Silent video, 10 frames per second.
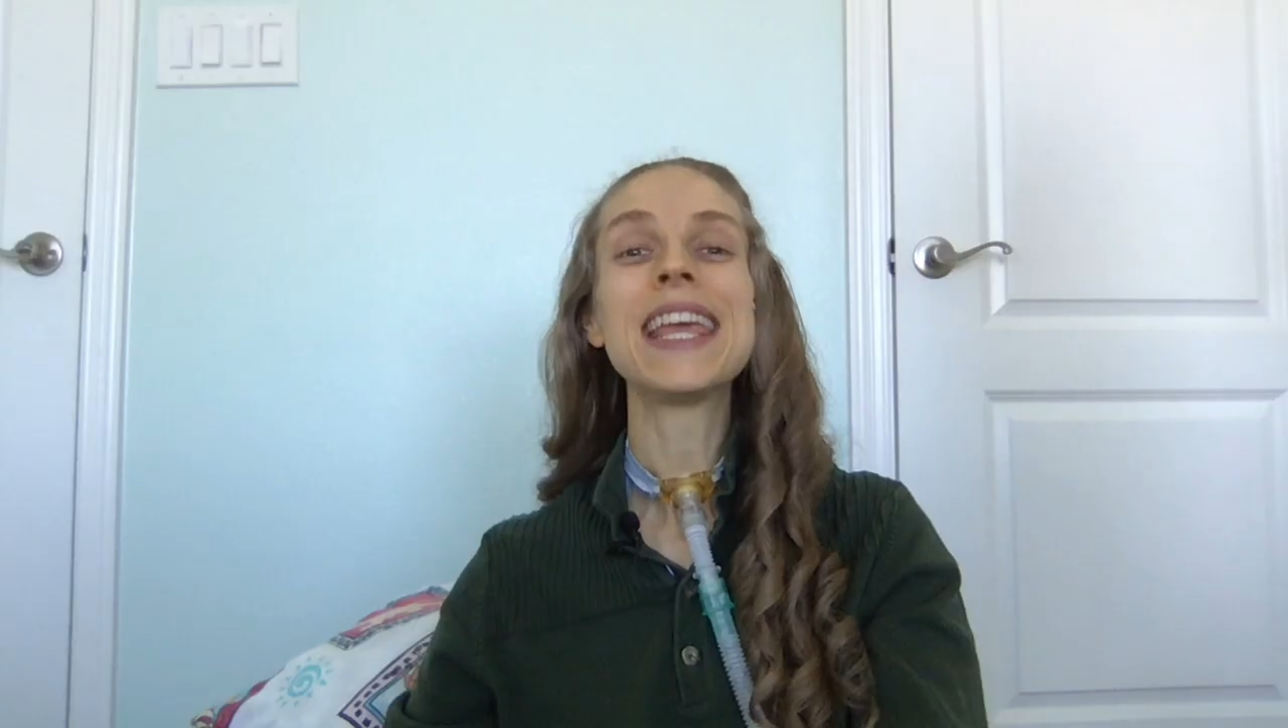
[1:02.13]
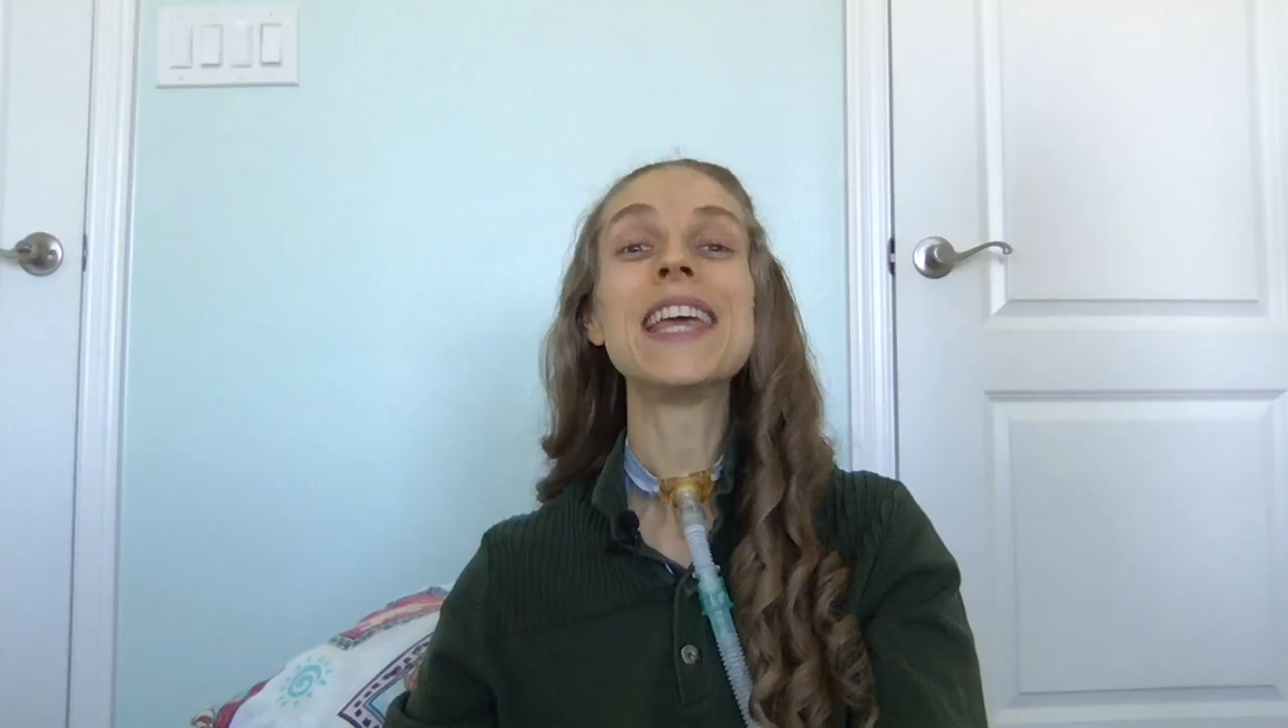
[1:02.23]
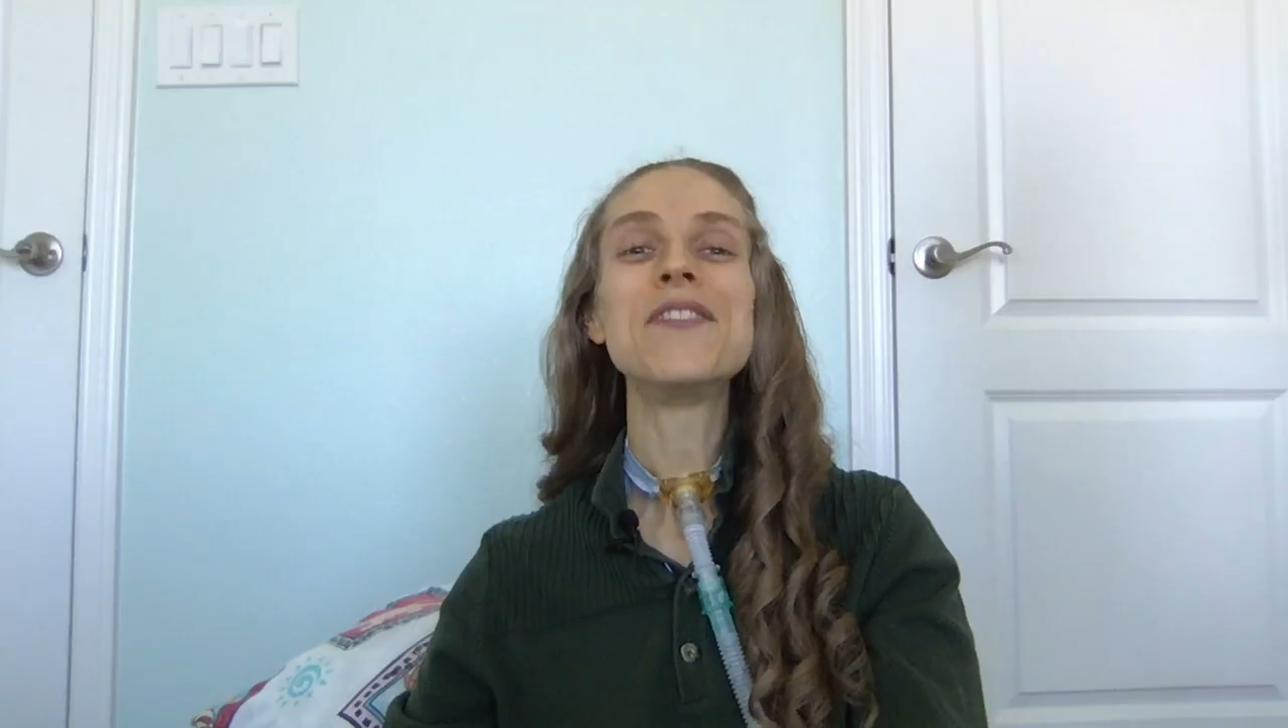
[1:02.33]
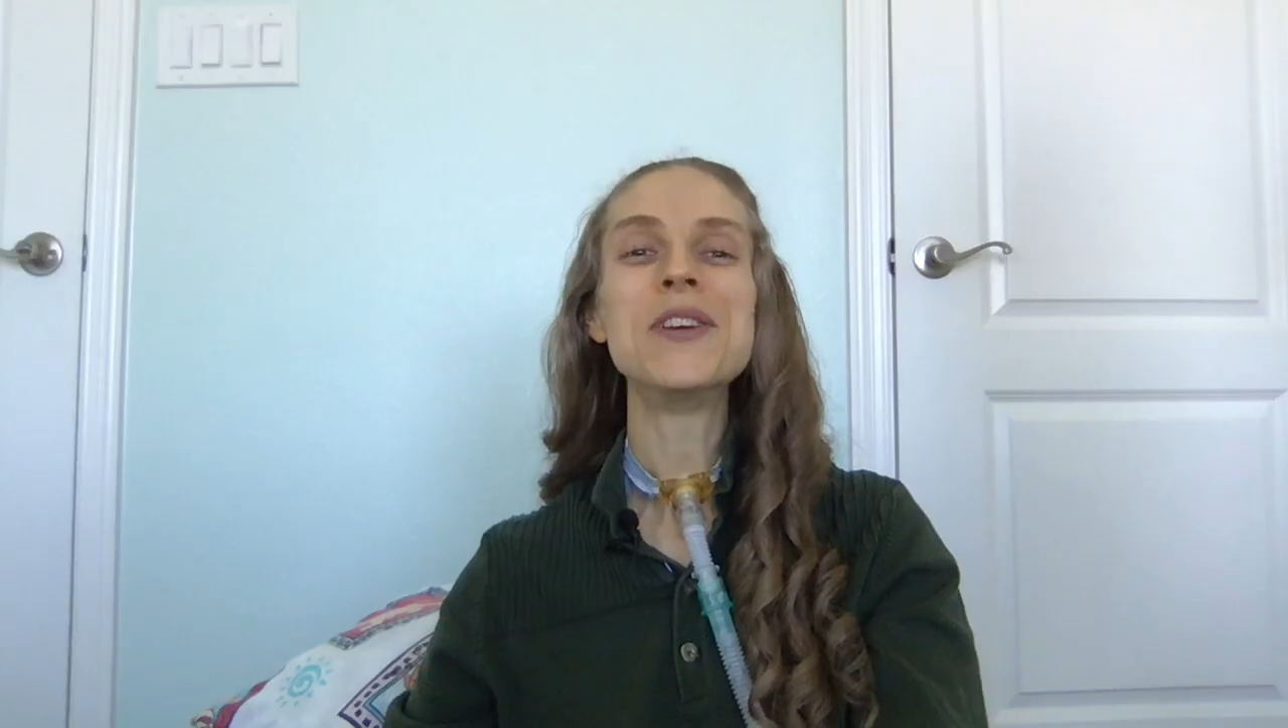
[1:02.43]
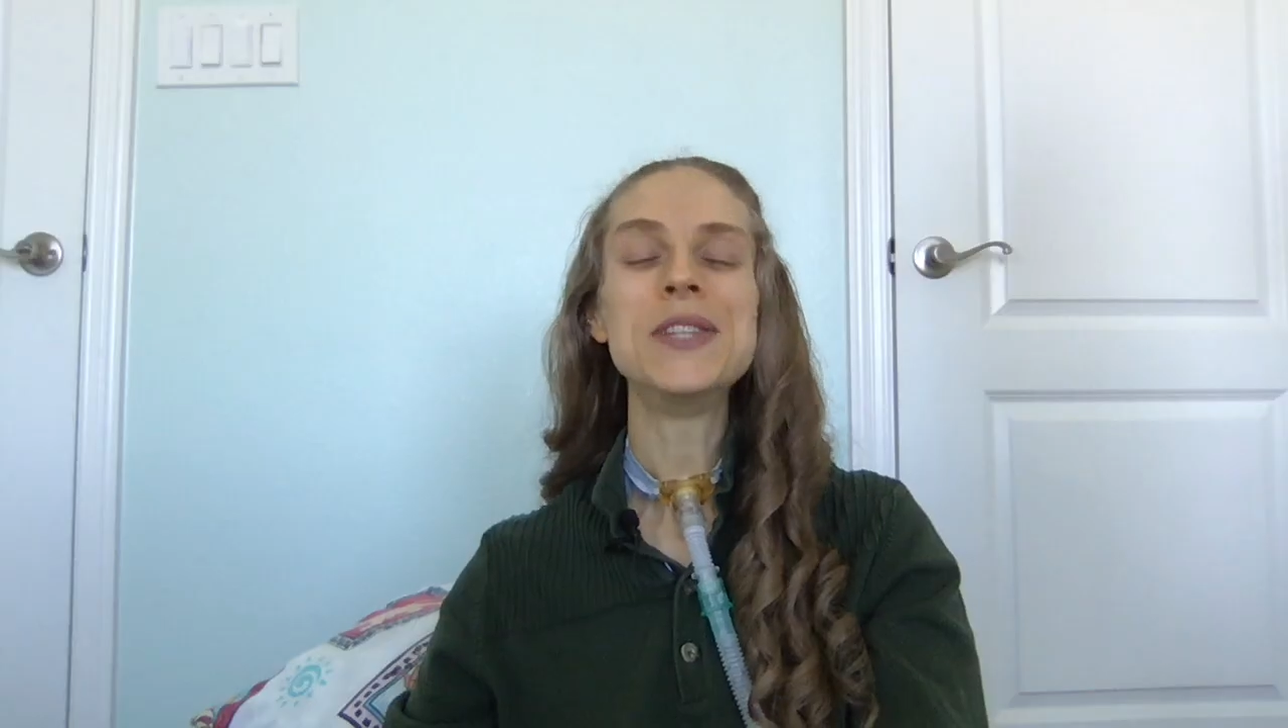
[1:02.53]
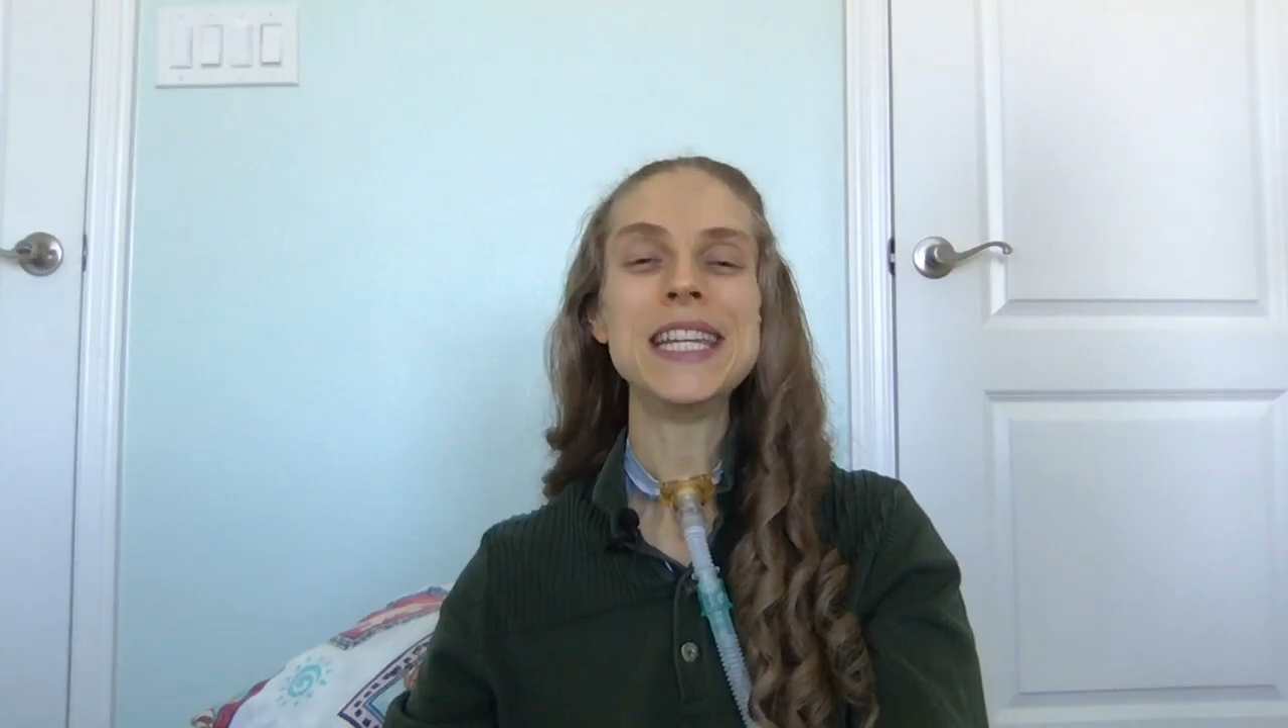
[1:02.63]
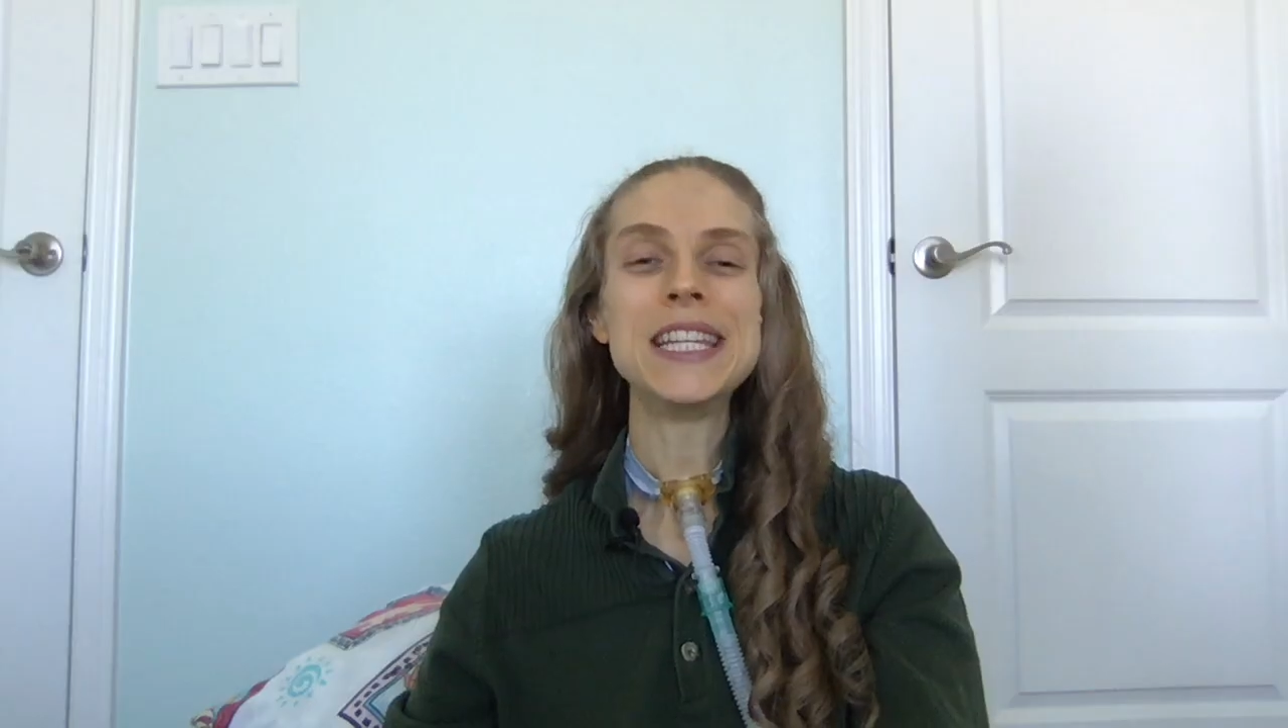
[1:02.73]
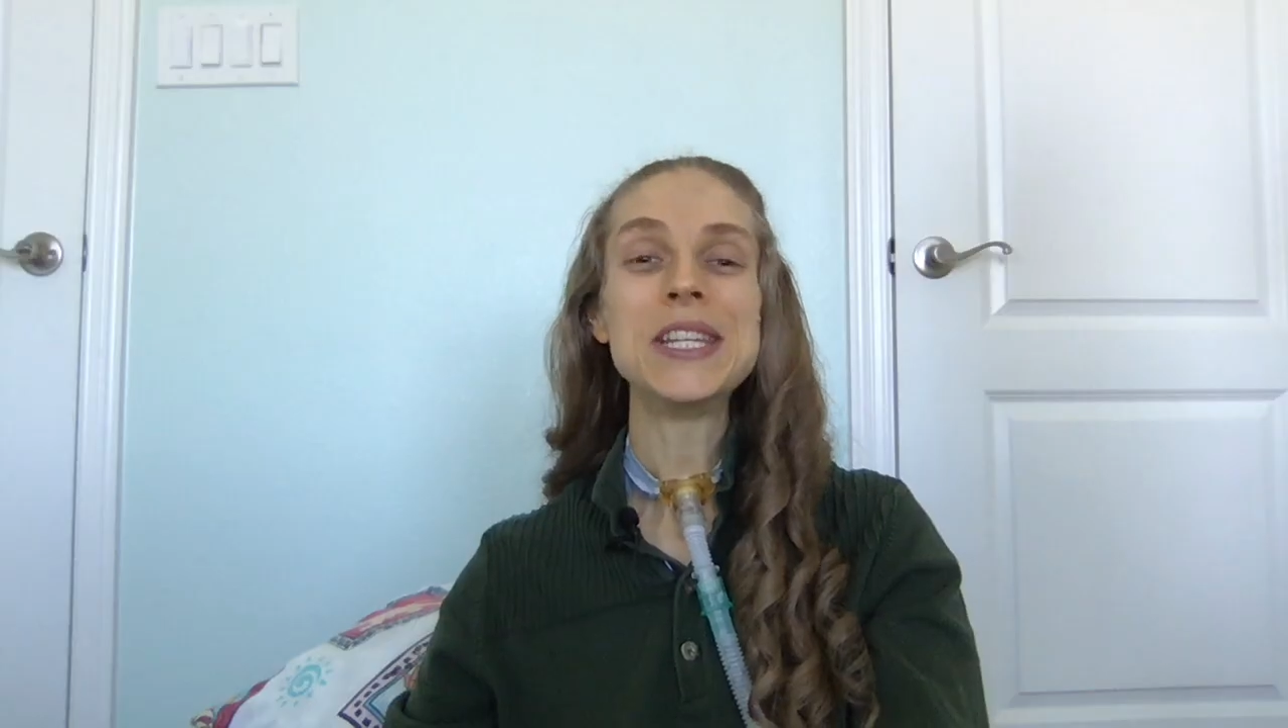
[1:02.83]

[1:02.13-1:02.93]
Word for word: If you need